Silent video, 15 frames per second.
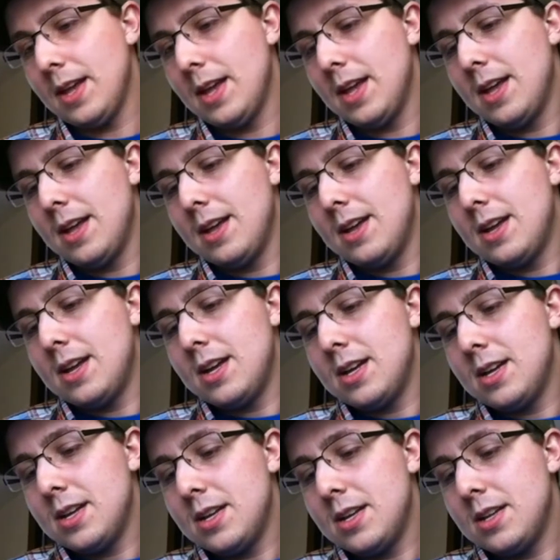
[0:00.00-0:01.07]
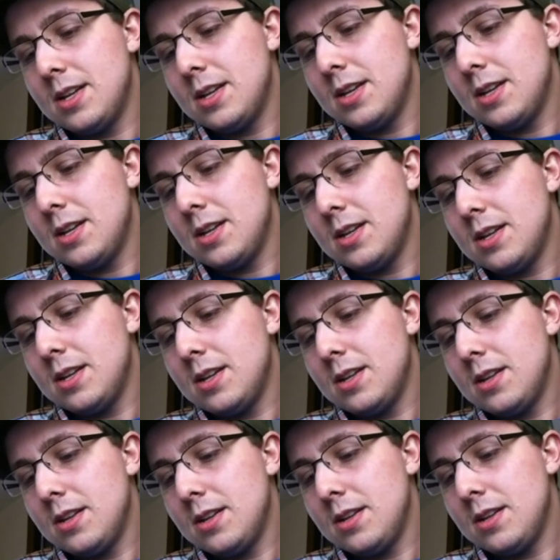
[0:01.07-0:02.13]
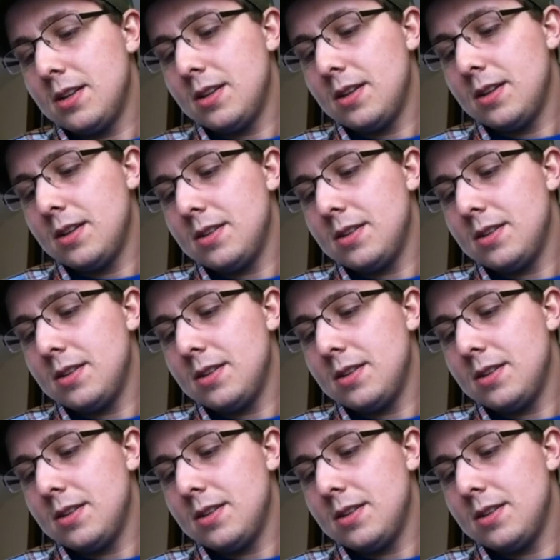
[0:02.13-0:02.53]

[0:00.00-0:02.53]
No one is speaking in this clip.